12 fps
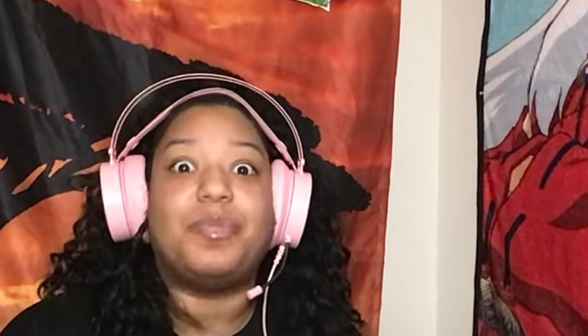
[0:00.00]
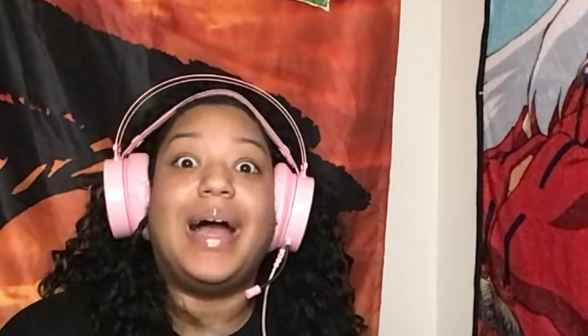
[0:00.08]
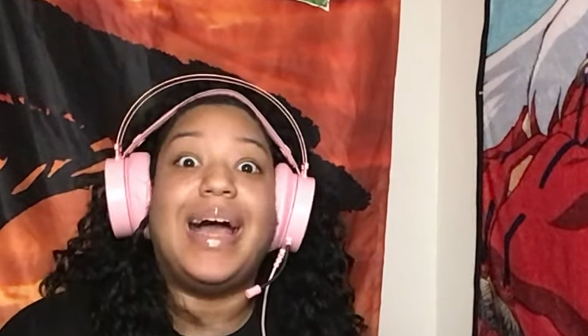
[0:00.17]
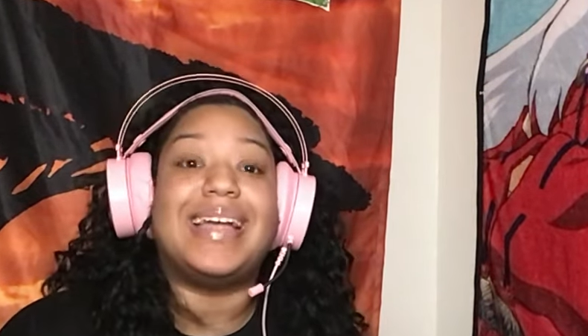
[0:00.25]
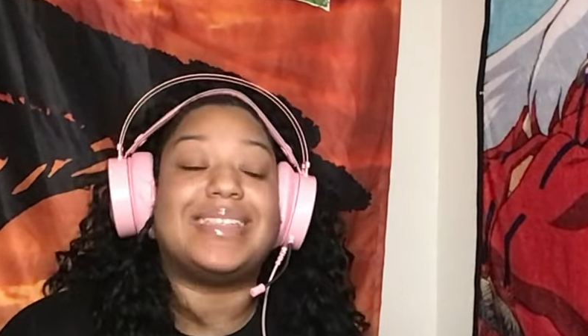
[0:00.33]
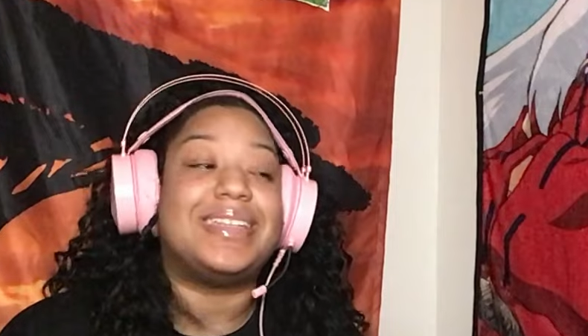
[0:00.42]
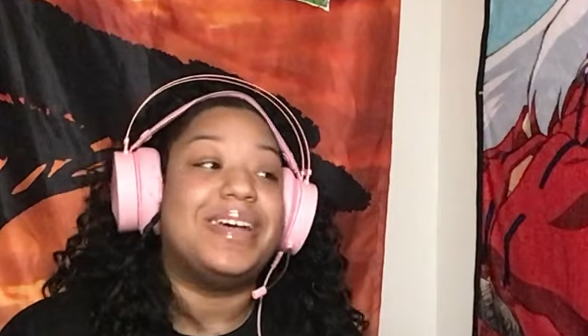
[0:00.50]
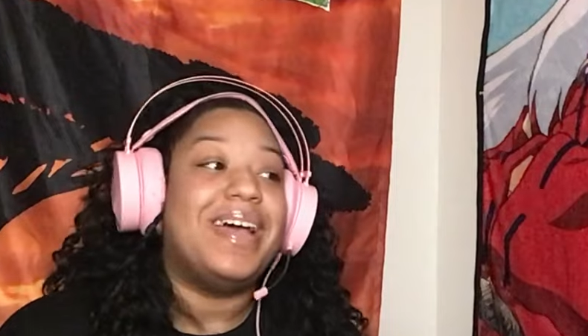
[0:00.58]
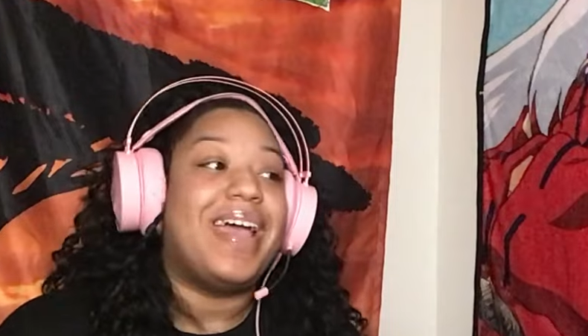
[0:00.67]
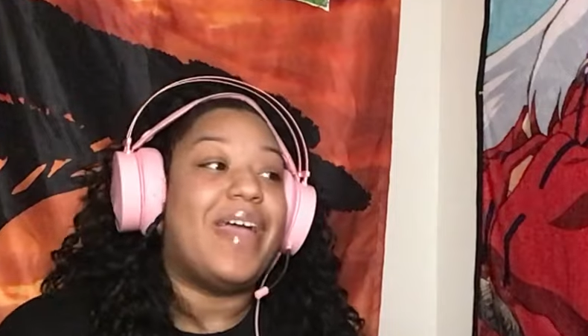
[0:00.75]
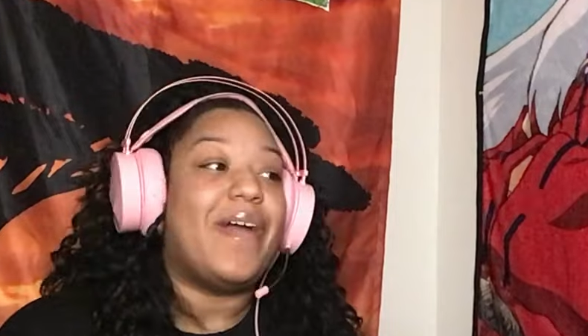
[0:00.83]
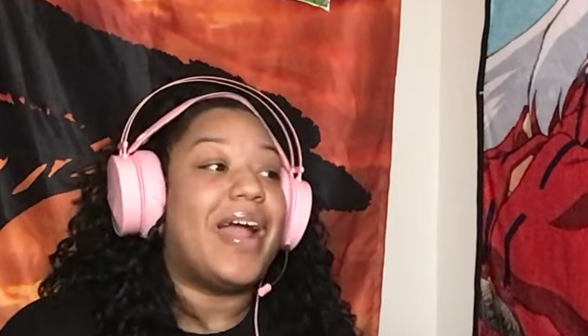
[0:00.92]
But
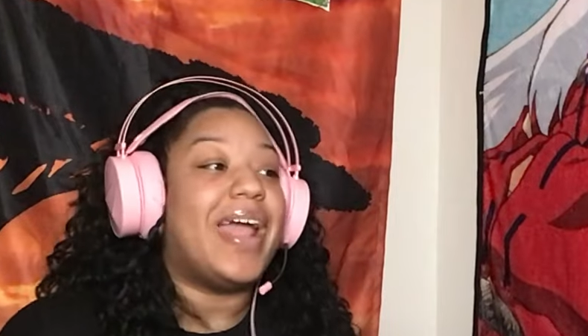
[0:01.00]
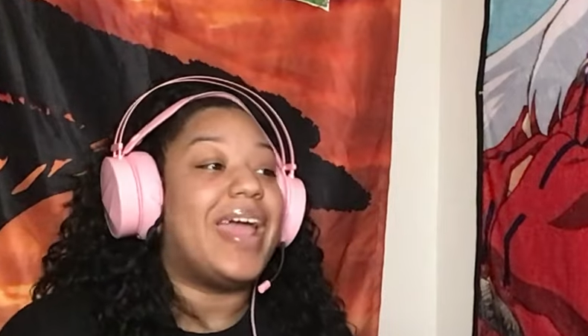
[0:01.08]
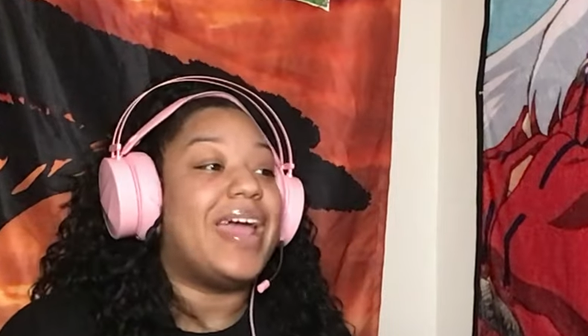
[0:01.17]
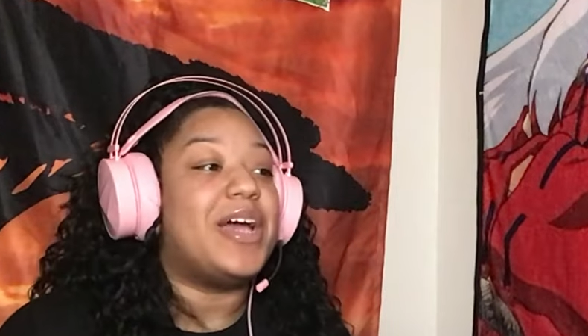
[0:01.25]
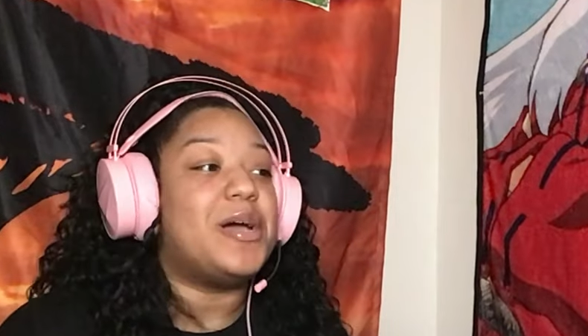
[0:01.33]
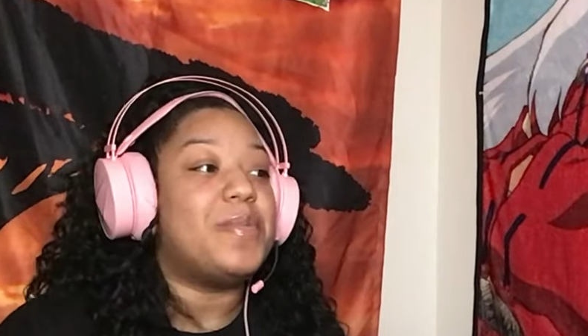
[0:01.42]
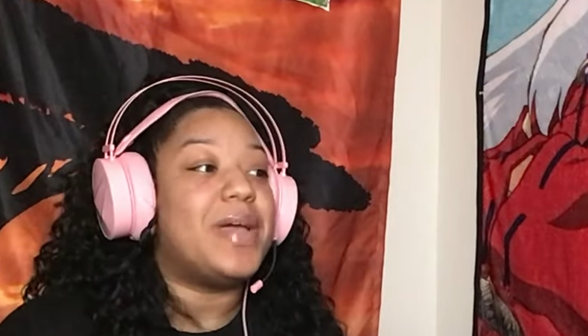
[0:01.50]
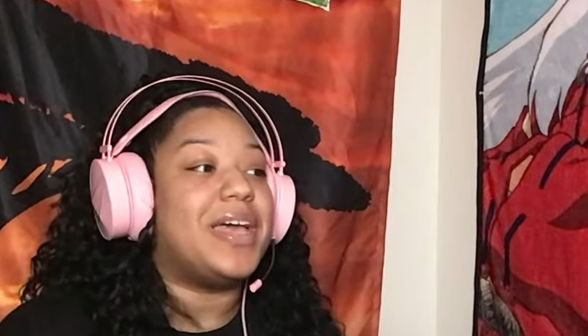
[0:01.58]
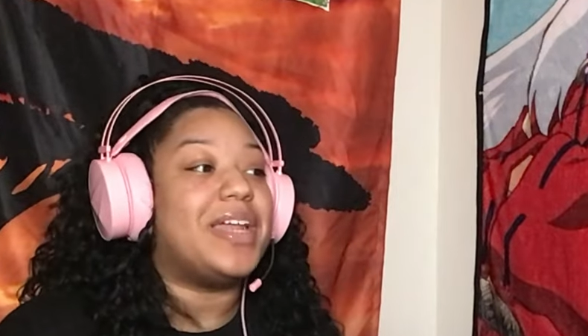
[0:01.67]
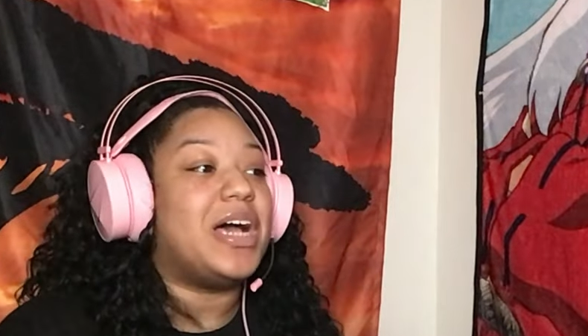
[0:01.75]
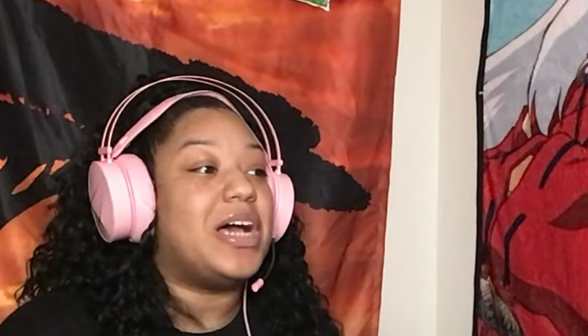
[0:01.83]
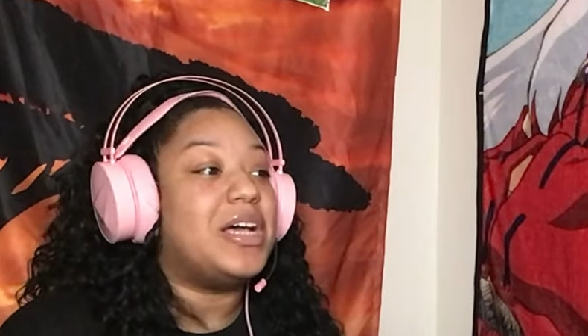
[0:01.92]
here I am,
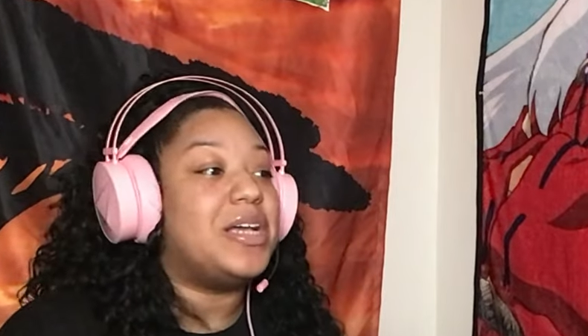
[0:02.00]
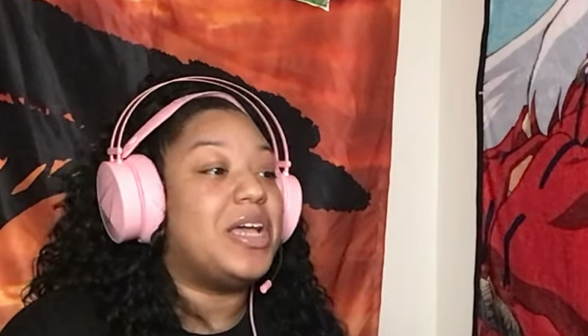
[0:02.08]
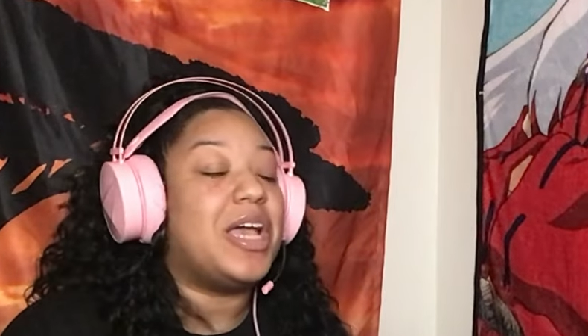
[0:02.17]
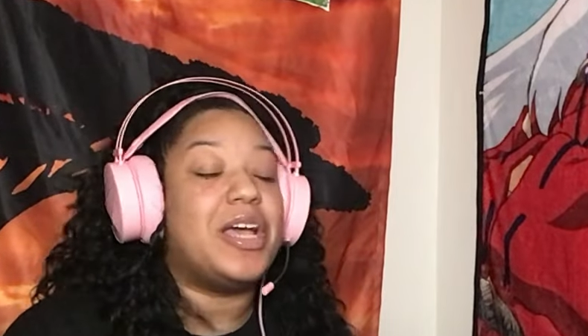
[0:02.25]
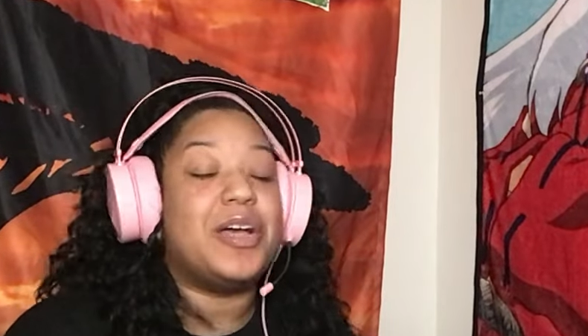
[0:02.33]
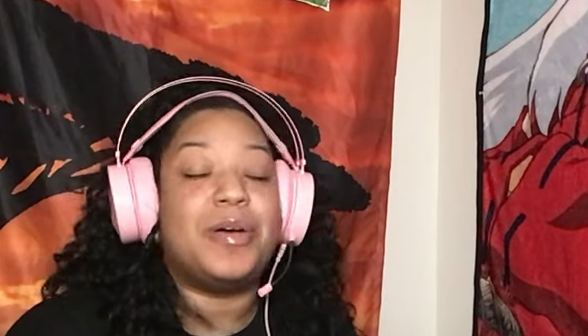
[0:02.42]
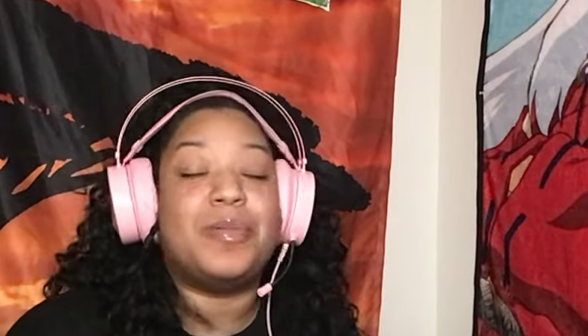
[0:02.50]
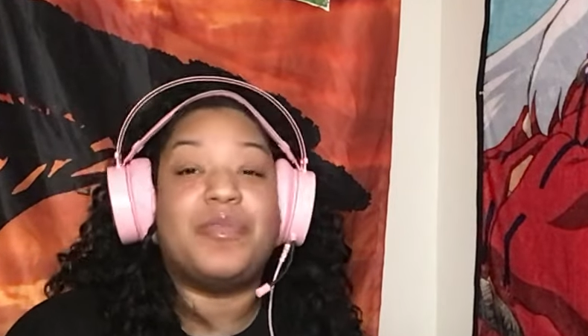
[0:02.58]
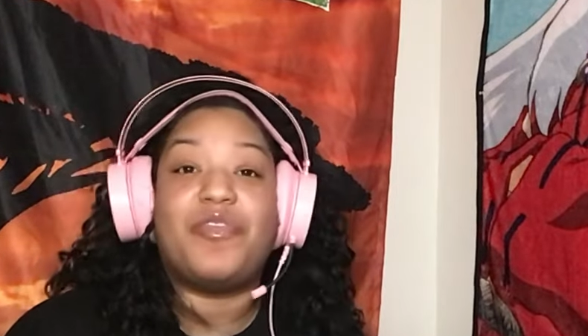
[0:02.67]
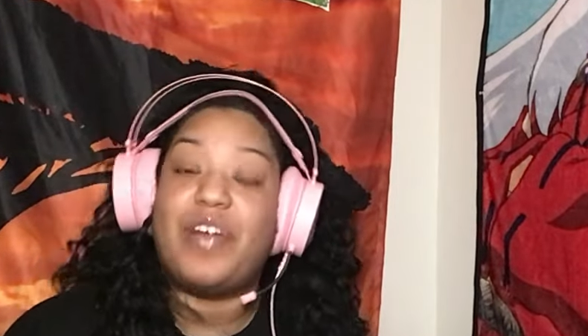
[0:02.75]
and I am